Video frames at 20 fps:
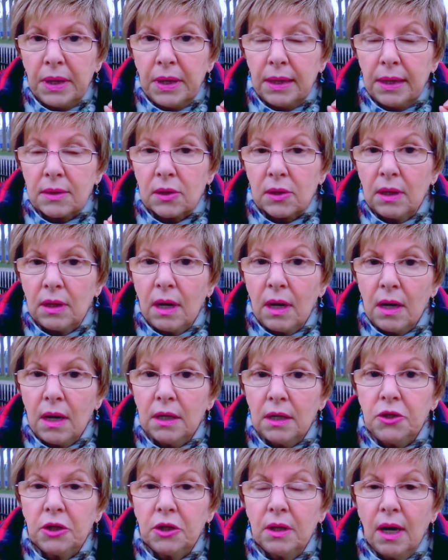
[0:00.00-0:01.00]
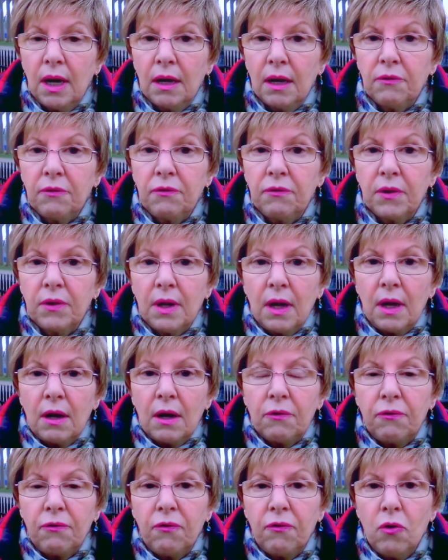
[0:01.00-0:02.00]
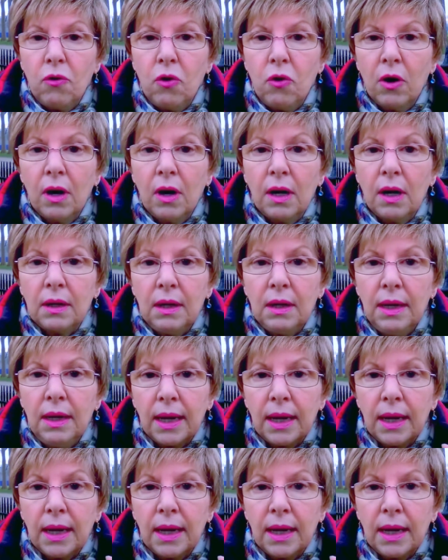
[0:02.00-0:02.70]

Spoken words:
but it's large enough for